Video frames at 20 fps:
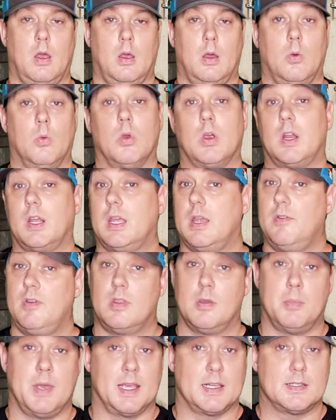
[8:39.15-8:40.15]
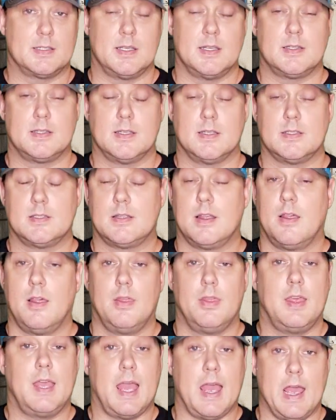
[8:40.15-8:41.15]
We're gonna give you the max distance,
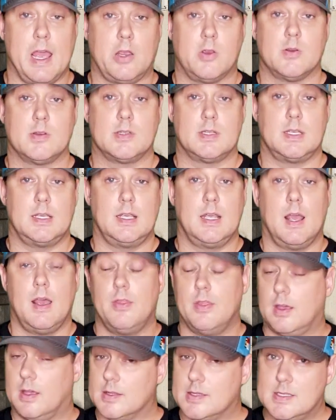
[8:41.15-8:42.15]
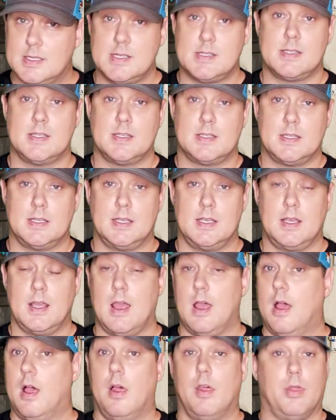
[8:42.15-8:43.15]
the accuracy, the consistency,
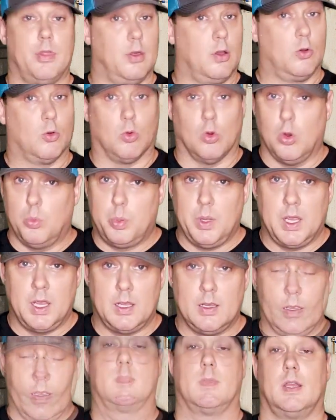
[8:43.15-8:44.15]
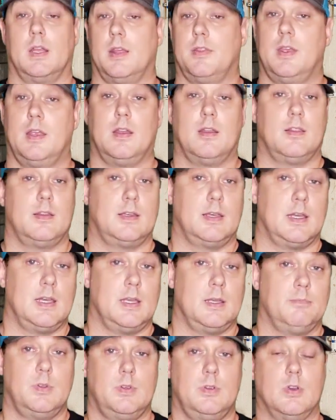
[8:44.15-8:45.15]
the grouping, and at the end of the
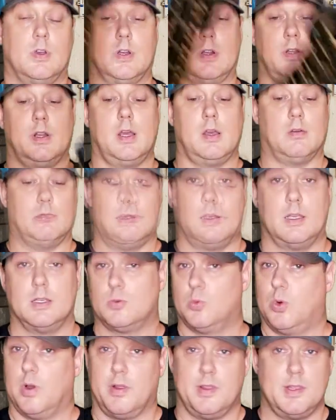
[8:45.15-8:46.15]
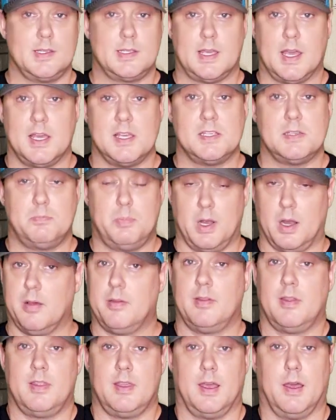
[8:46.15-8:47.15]
day, you're gonna know, is one of these guys
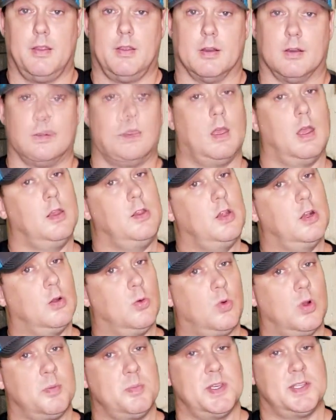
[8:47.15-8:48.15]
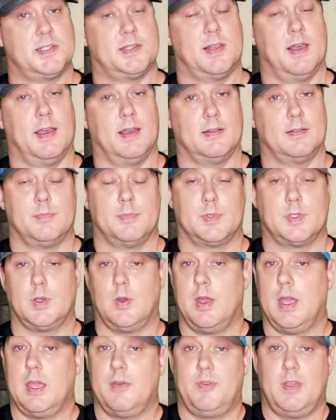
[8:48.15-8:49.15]
better than the other? And you don't wanna miss that.
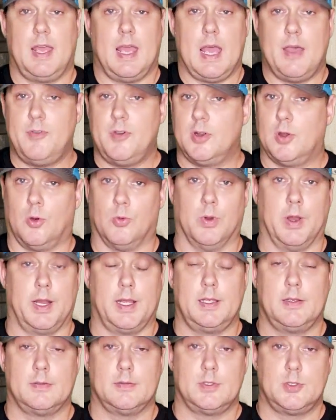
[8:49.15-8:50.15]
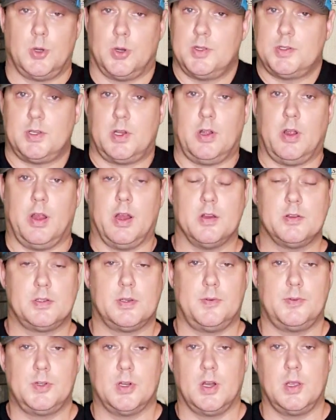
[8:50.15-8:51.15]
So hey, if you haven't already, join us on our
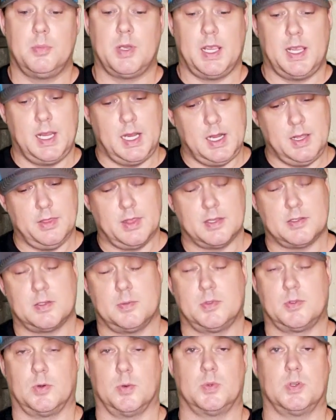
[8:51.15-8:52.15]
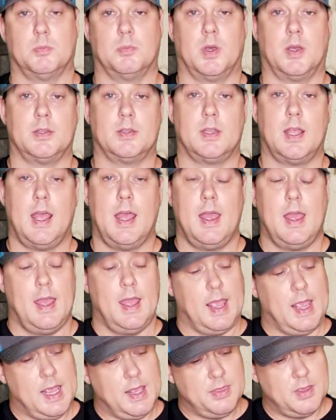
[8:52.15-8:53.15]
airsoft journey by hitting that subscription button
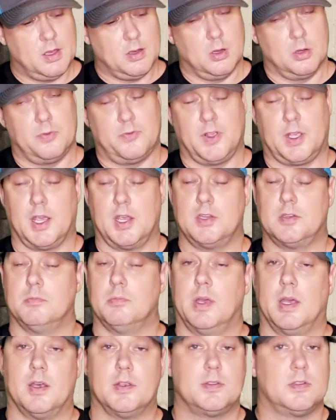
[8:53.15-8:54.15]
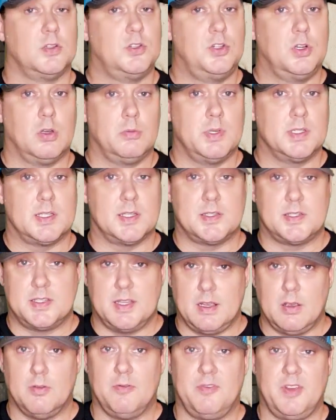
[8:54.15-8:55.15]
and that notification bell so that you don't miss a
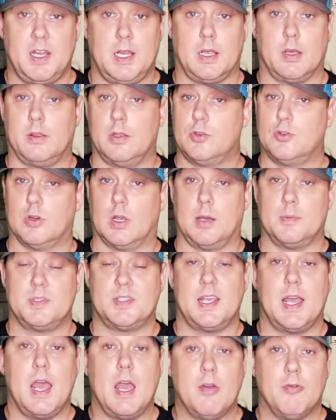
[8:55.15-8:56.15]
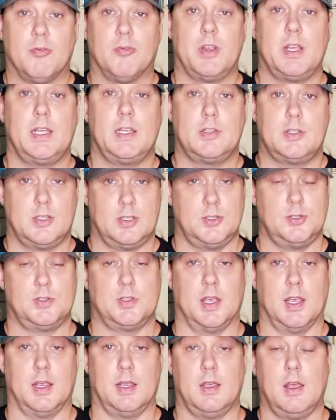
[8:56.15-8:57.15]
single video that drops every
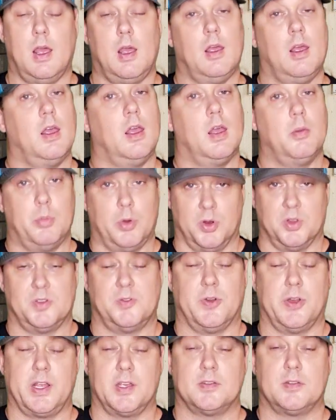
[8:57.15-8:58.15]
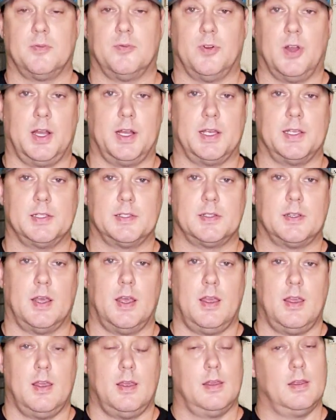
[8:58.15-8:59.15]
Tuesday and bonus videos on Fridays.
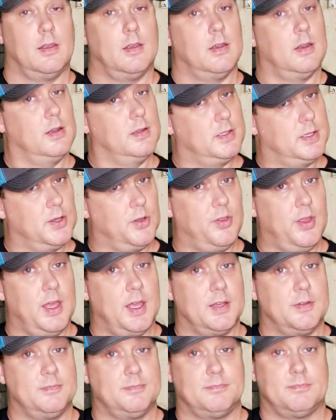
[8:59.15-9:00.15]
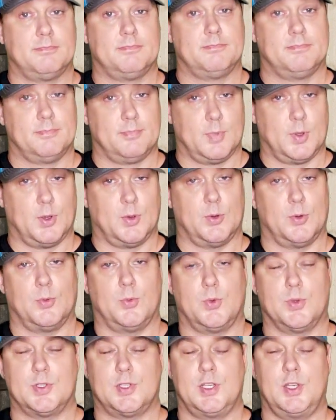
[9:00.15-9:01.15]
And until then,
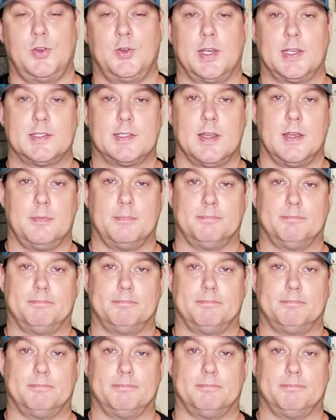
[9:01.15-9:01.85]
we'll see you next time.